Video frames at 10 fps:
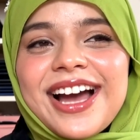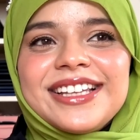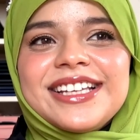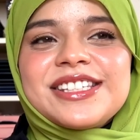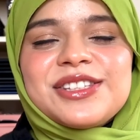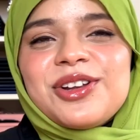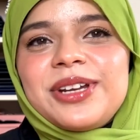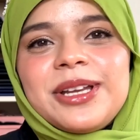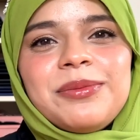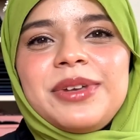it's
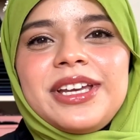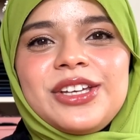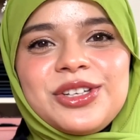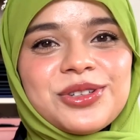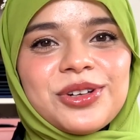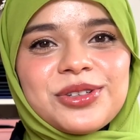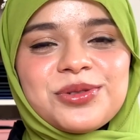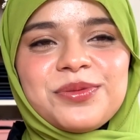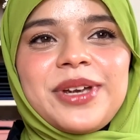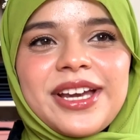not in me, you know, to
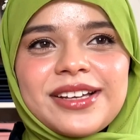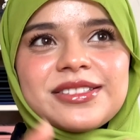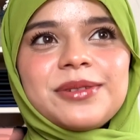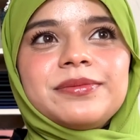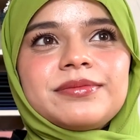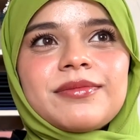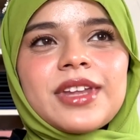make some,